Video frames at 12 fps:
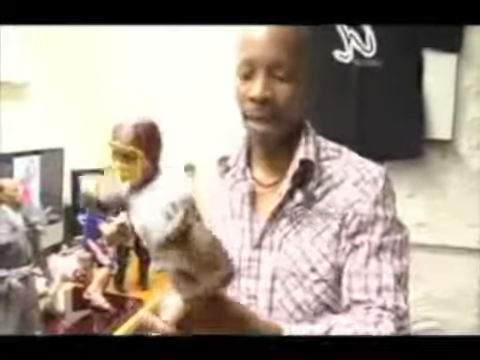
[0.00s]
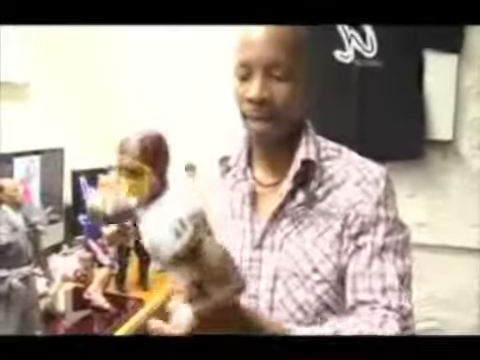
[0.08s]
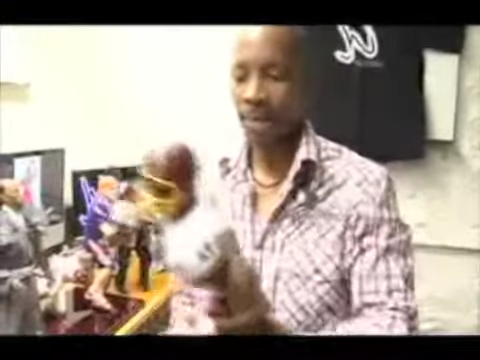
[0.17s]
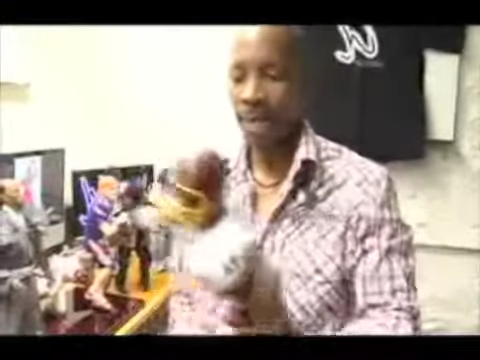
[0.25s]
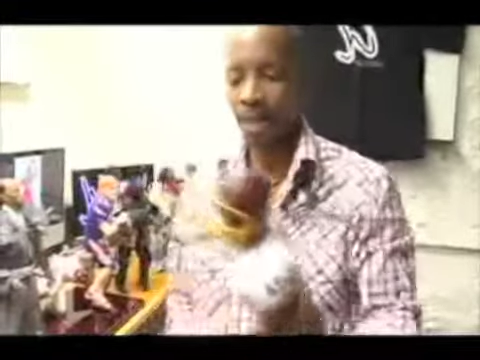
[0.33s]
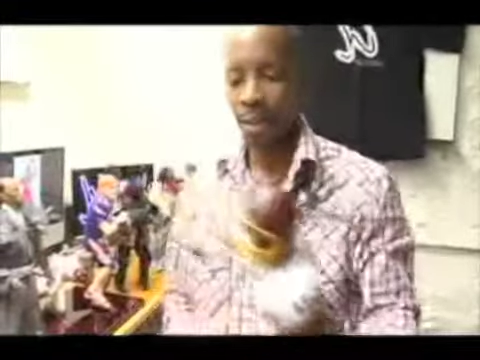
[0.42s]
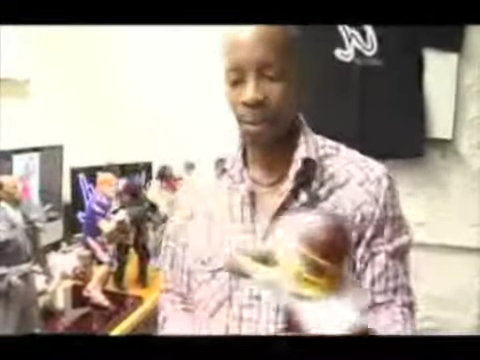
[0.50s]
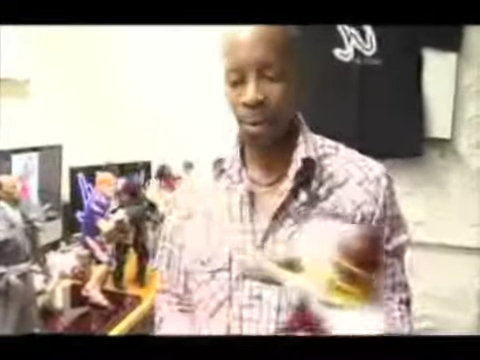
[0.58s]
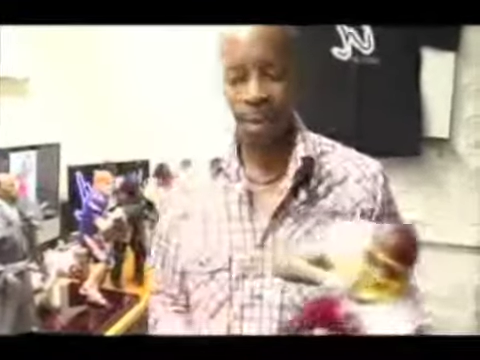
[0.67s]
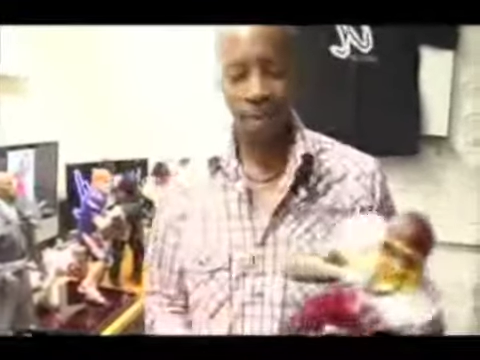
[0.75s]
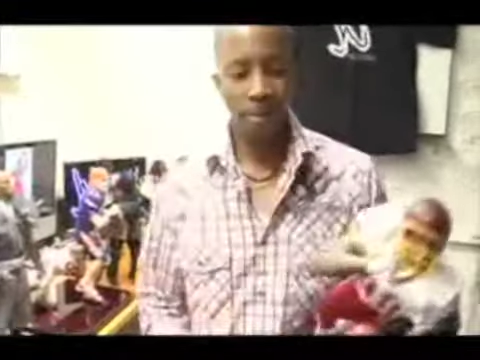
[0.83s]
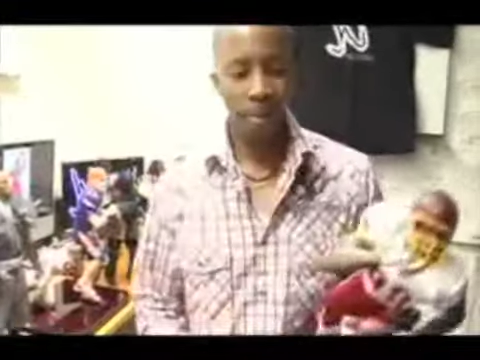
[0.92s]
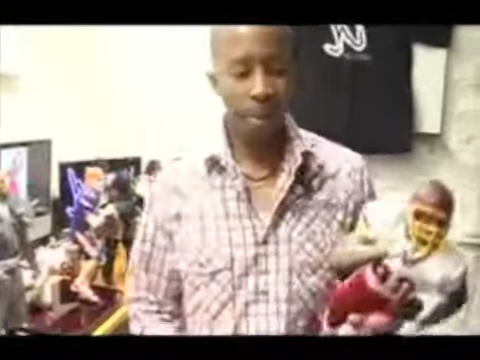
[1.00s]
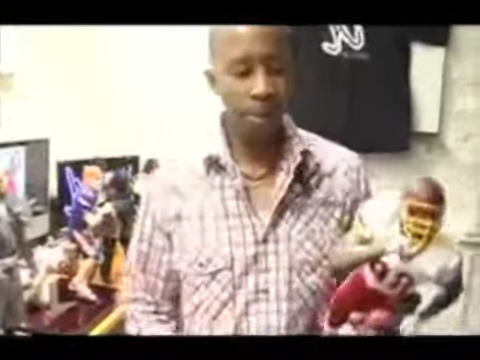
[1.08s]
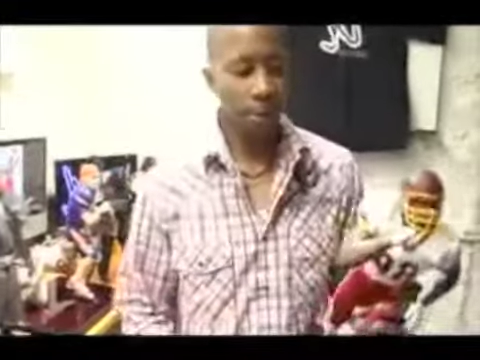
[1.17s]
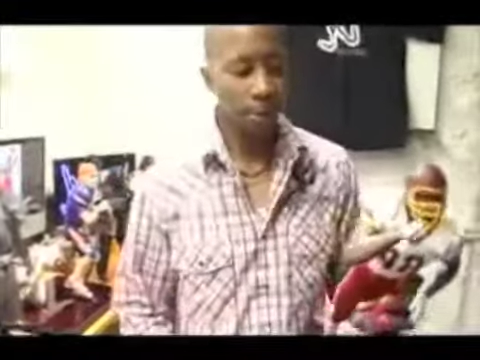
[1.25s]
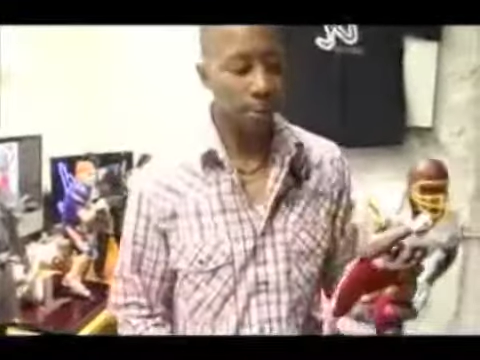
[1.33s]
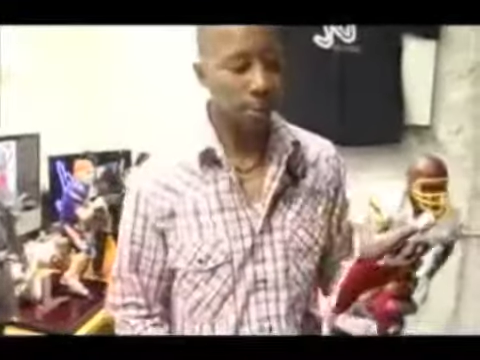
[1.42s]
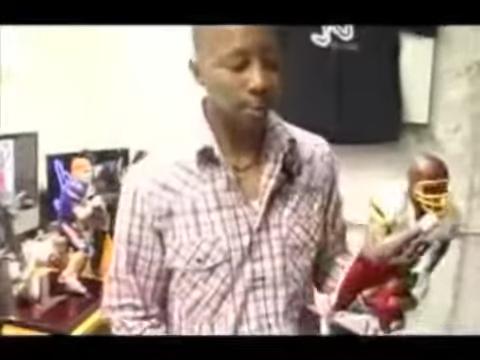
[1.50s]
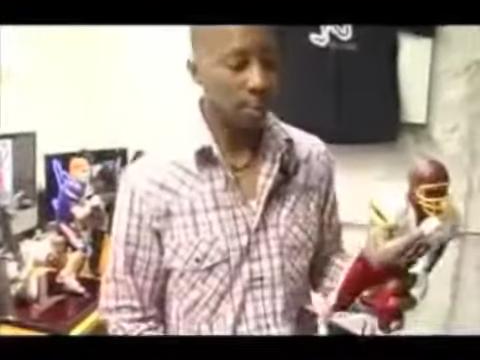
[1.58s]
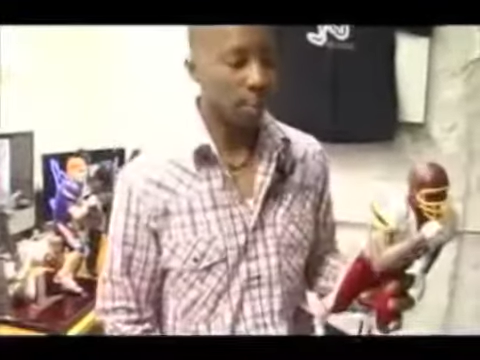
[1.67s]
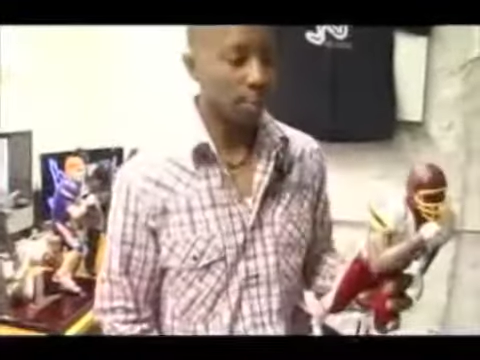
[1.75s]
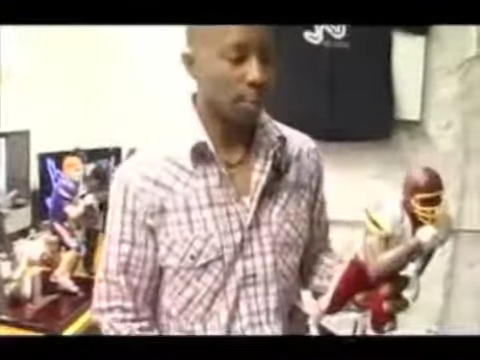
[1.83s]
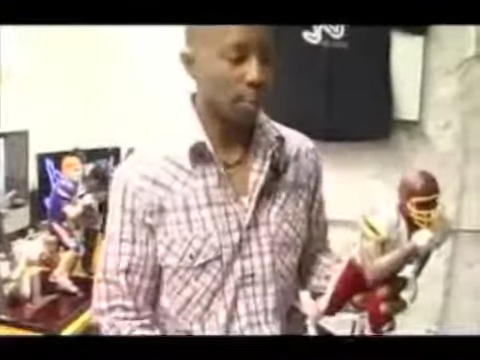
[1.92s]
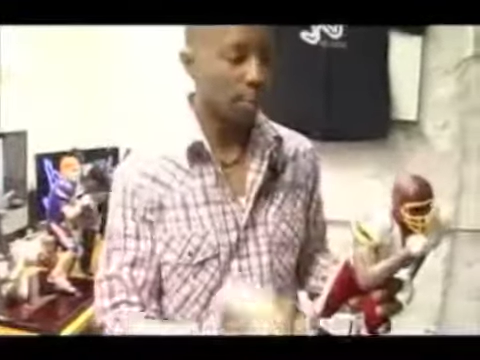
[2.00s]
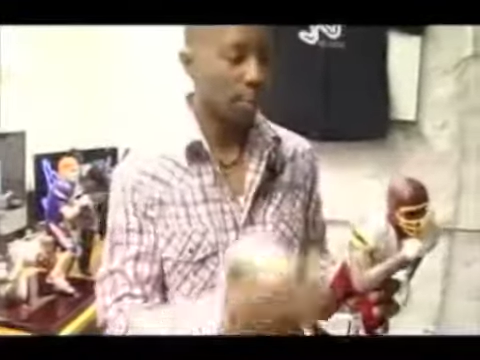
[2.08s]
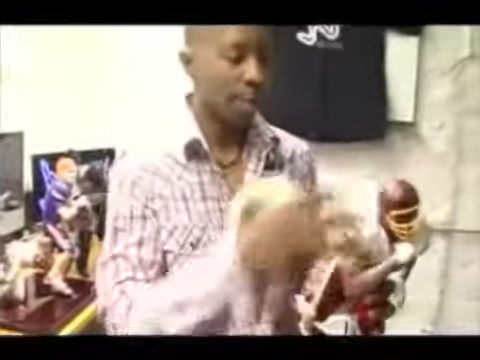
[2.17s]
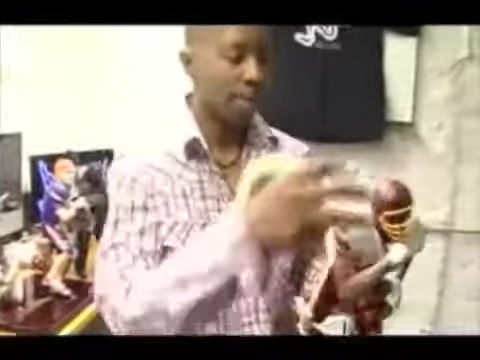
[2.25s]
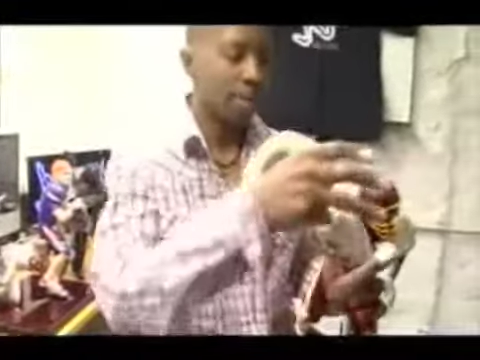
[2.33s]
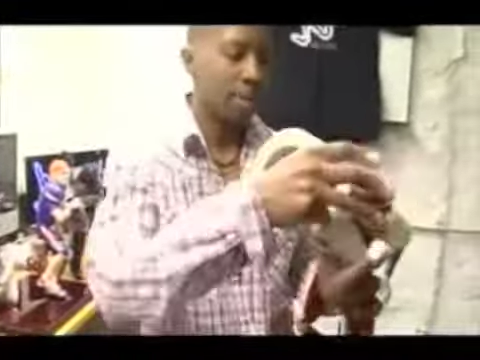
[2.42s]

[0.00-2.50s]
I make sure that the muscles are in the right